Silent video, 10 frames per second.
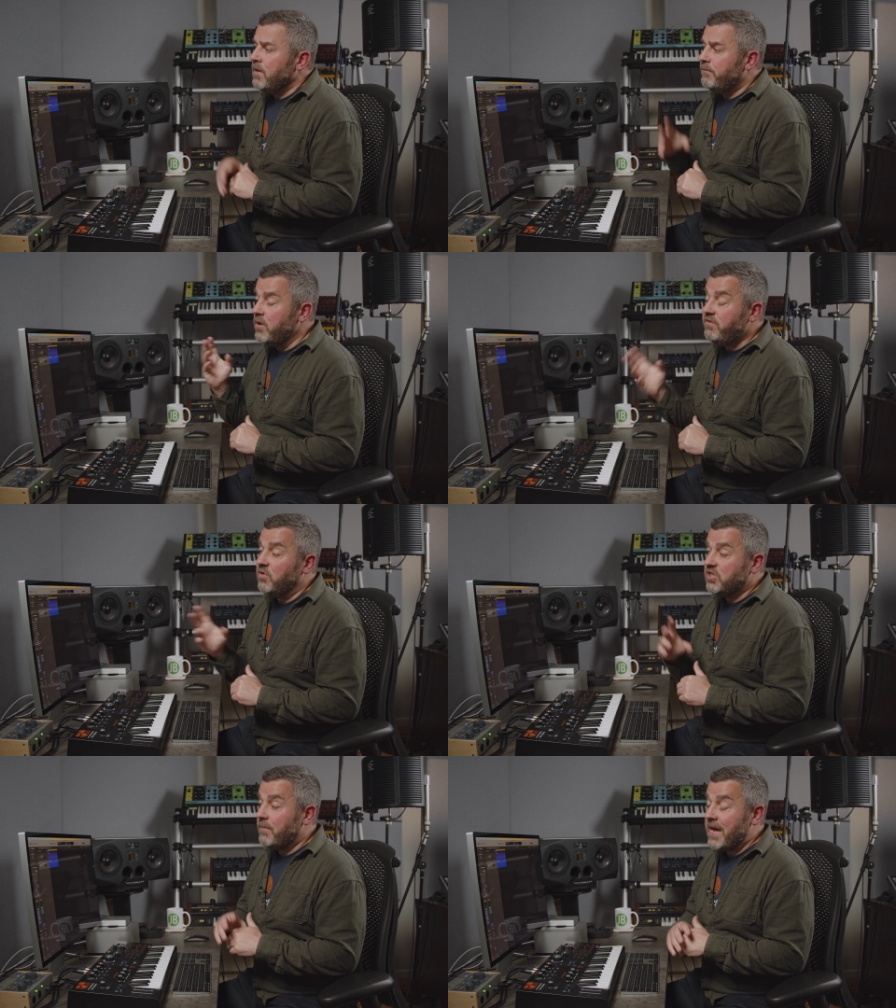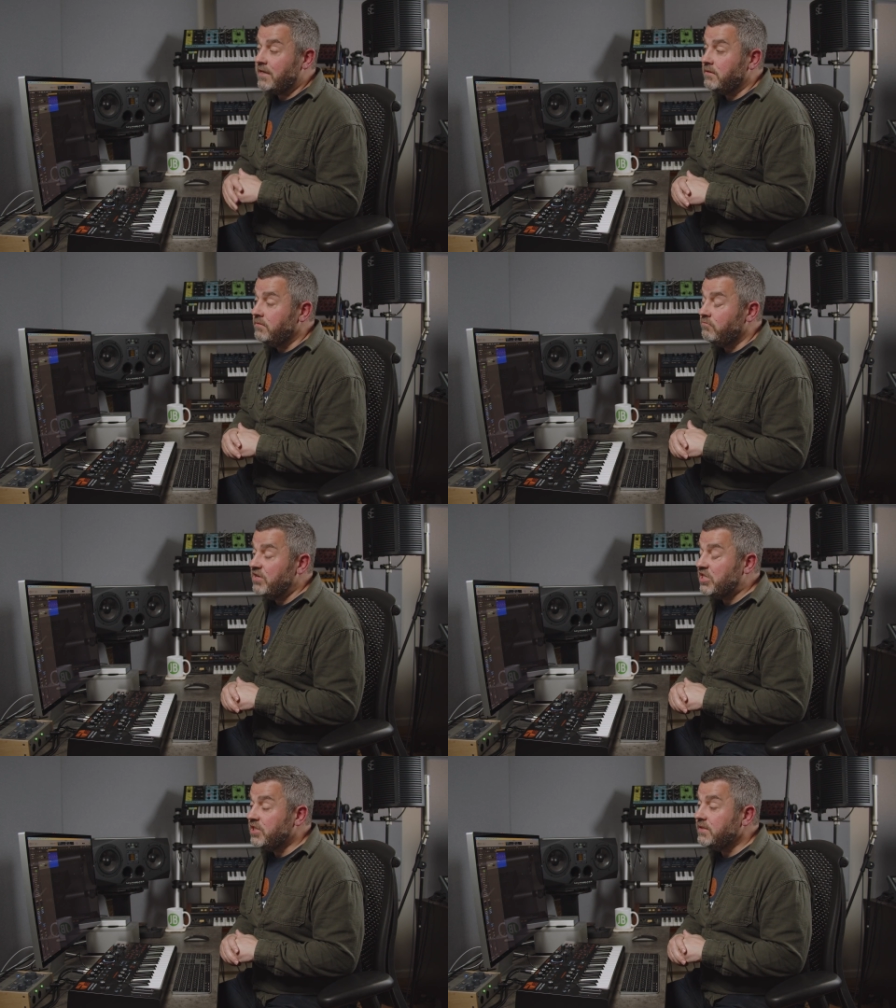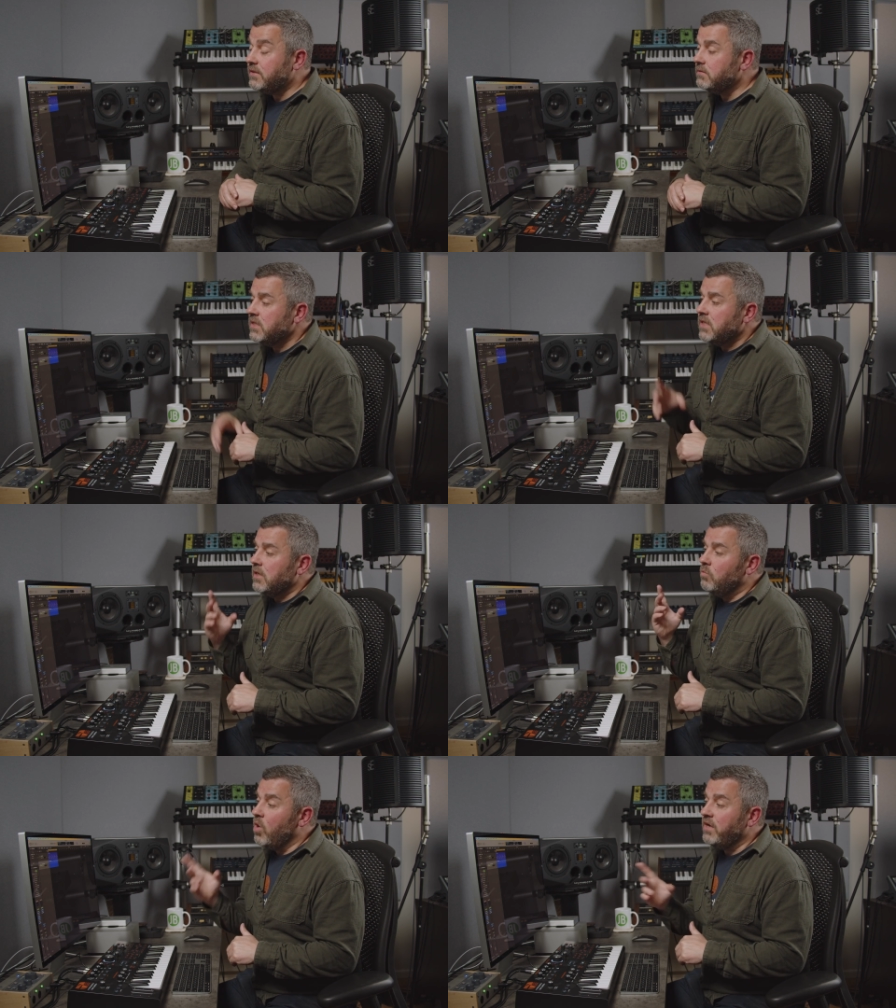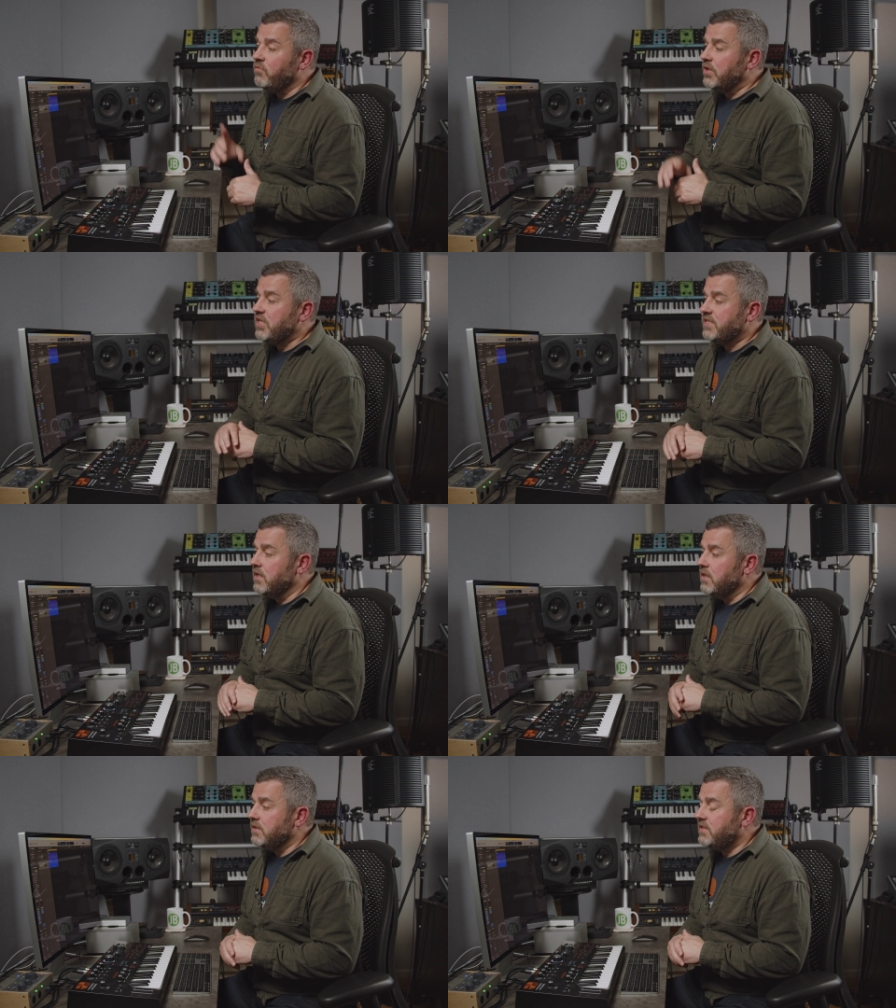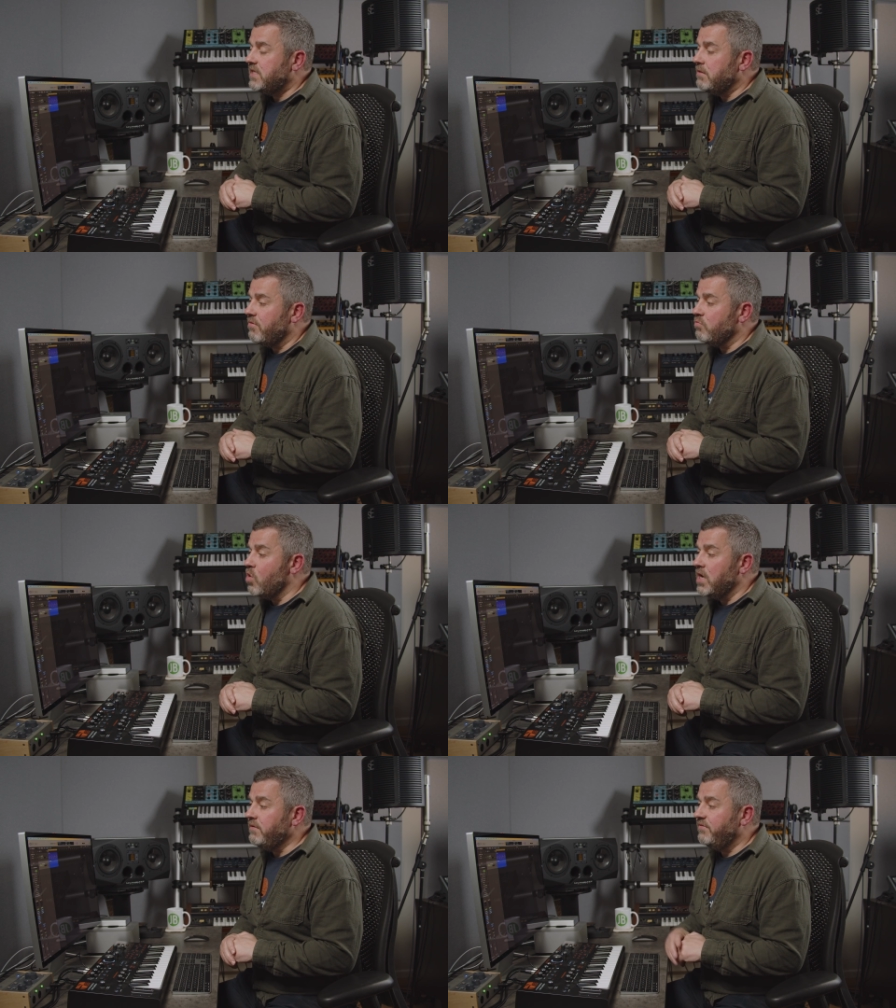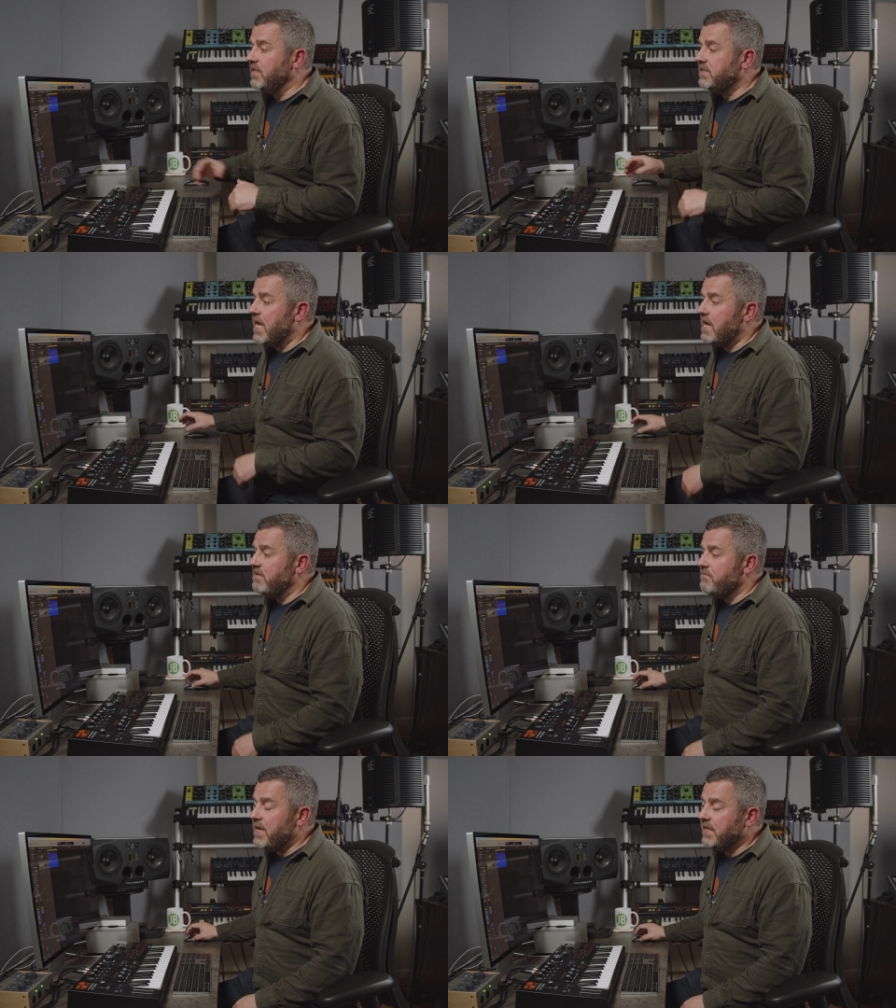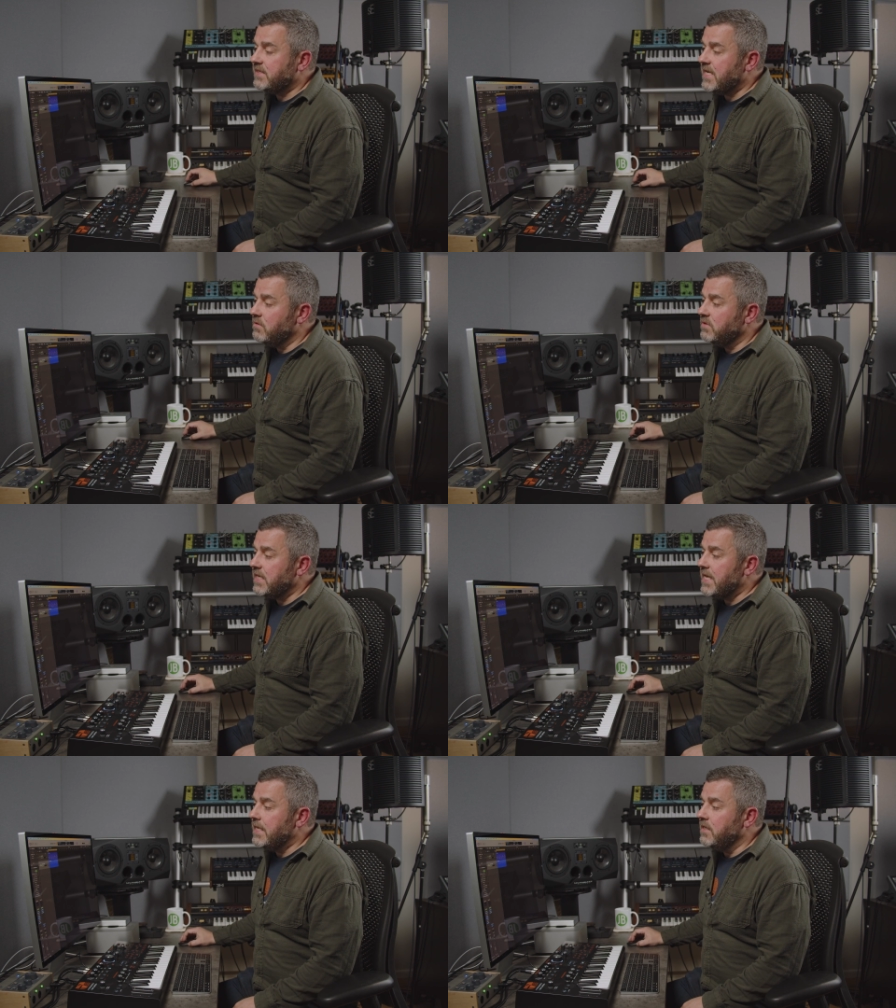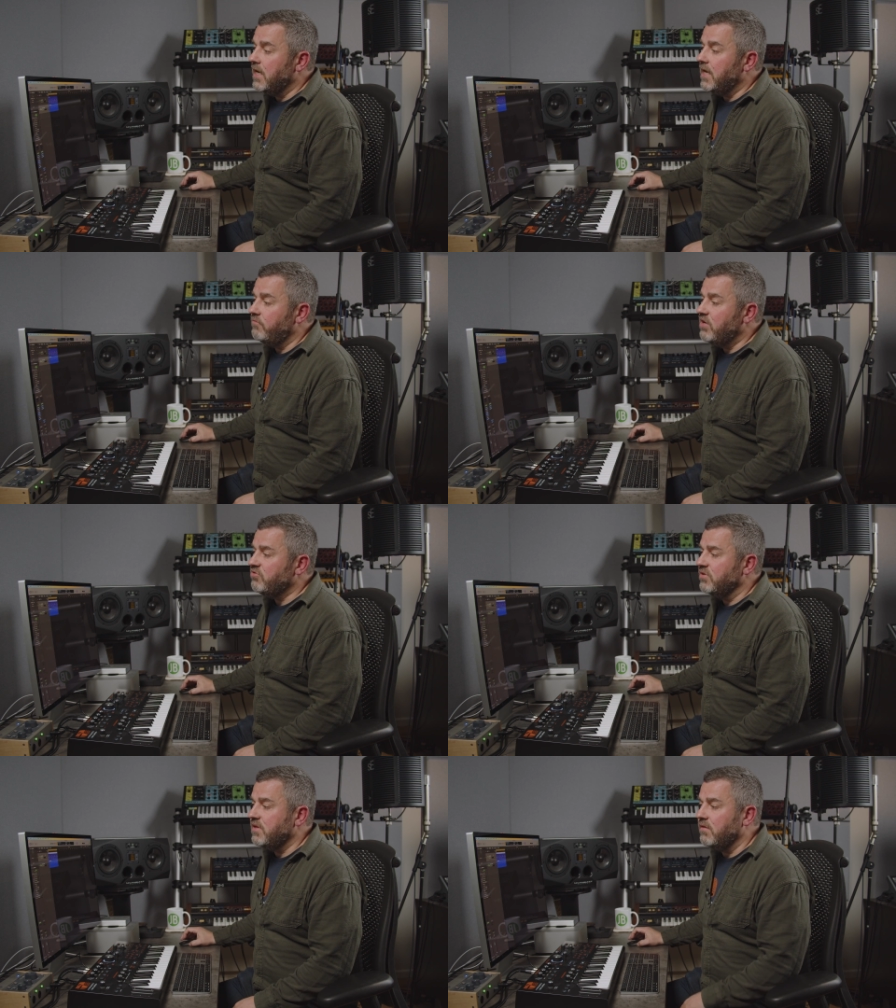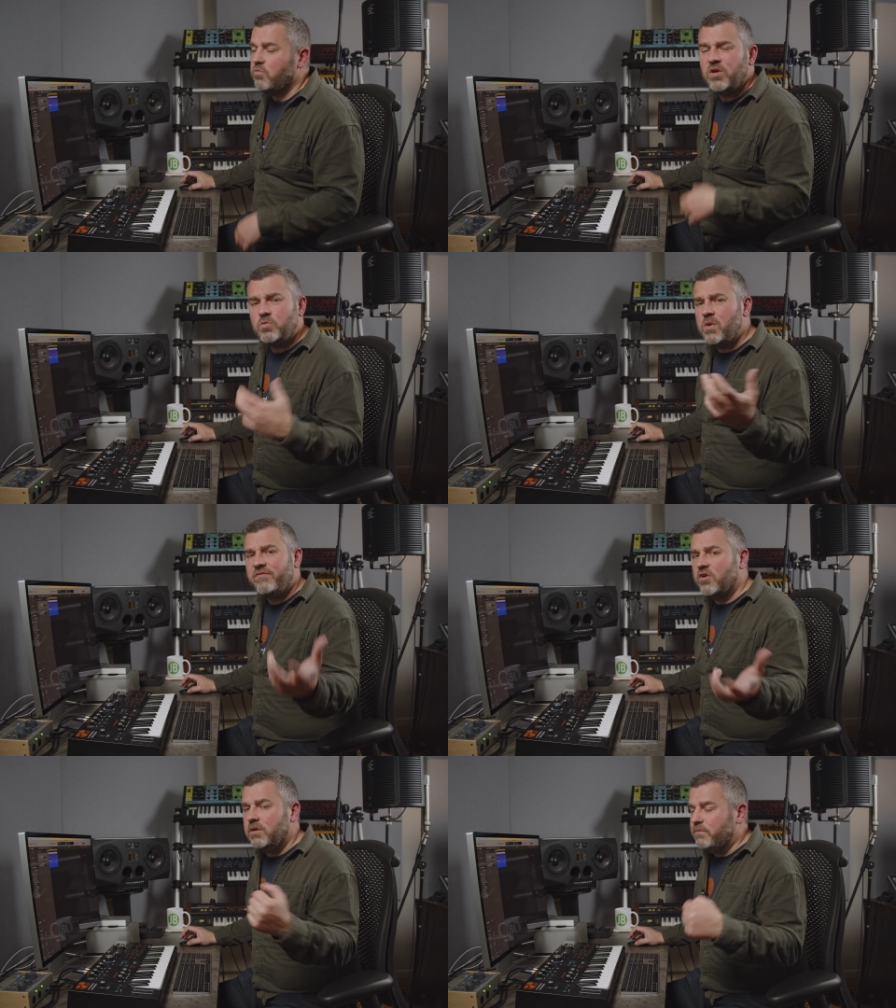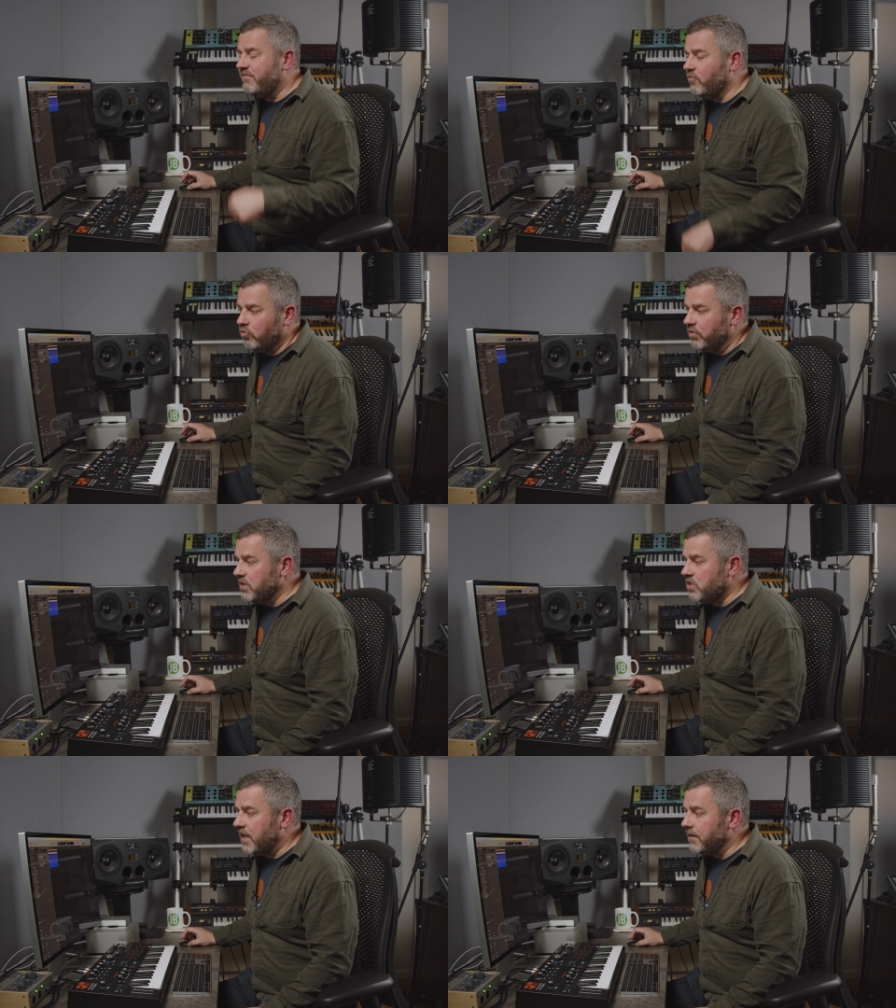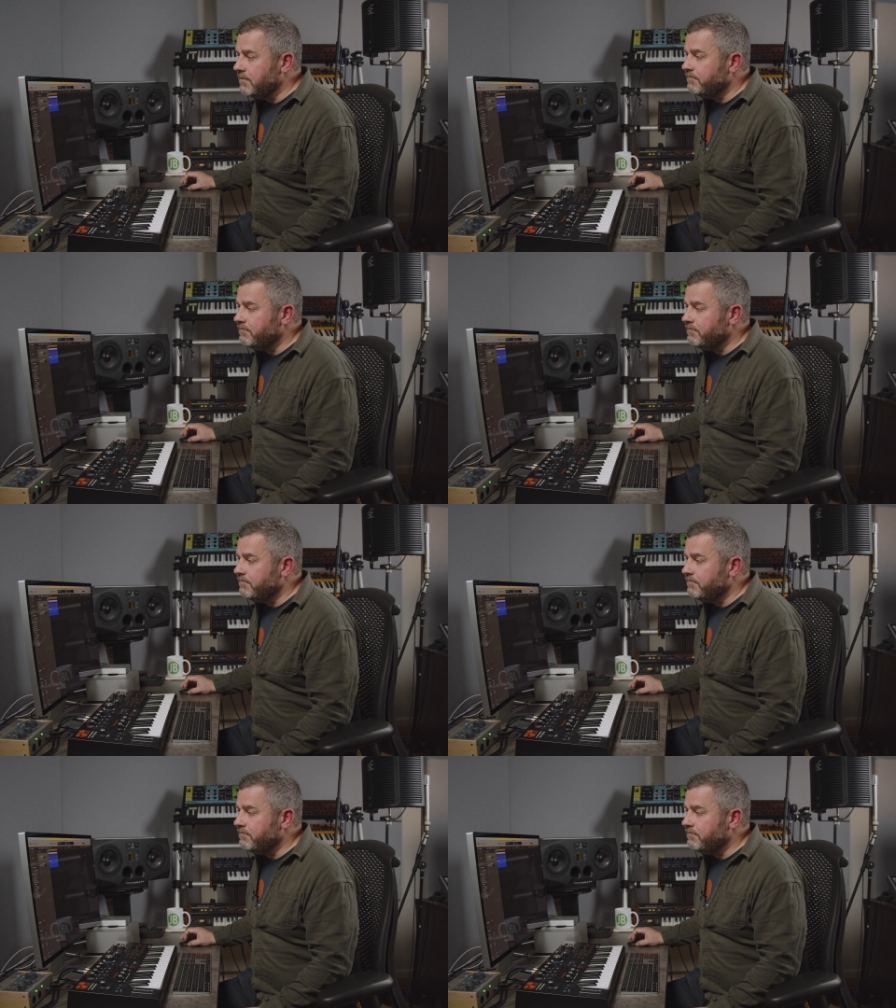both of which are pattern regions, one of which is a synth one for this airy pick sound in uh, retro synth, which we've heard before on this channel,